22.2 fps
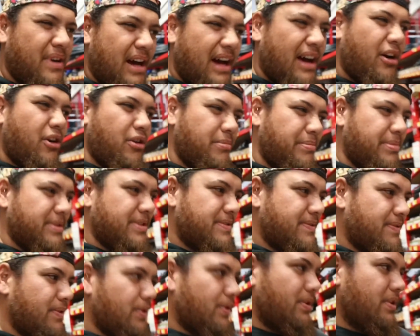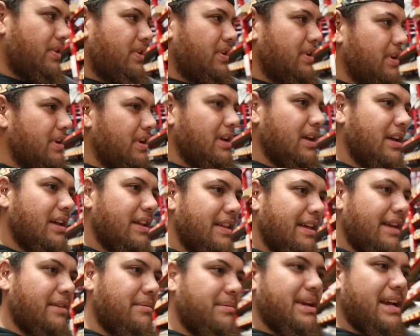I hope it's 4,
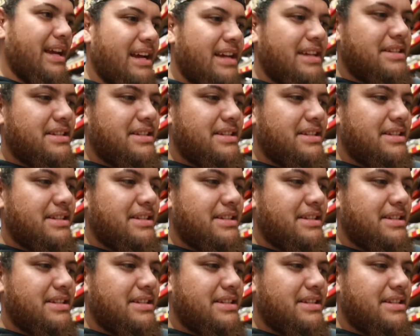that'll be